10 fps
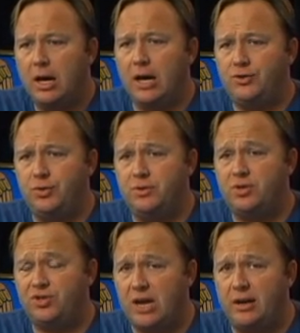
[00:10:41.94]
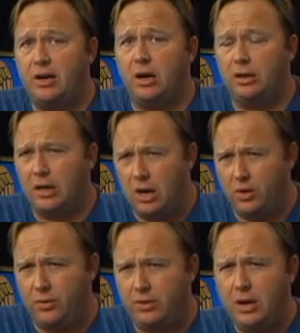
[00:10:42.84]
to the Senate
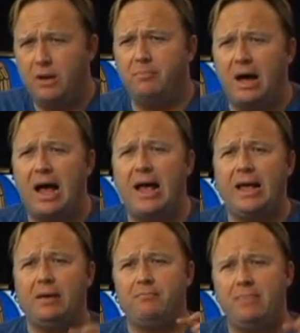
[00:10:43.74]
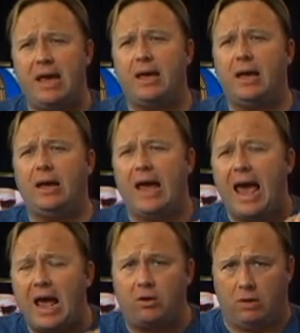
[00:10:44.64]
alone by mega
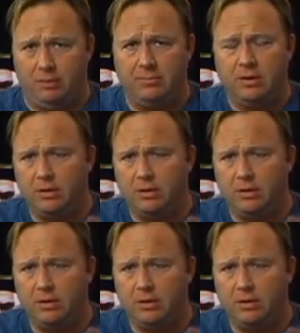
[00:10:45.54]
agra,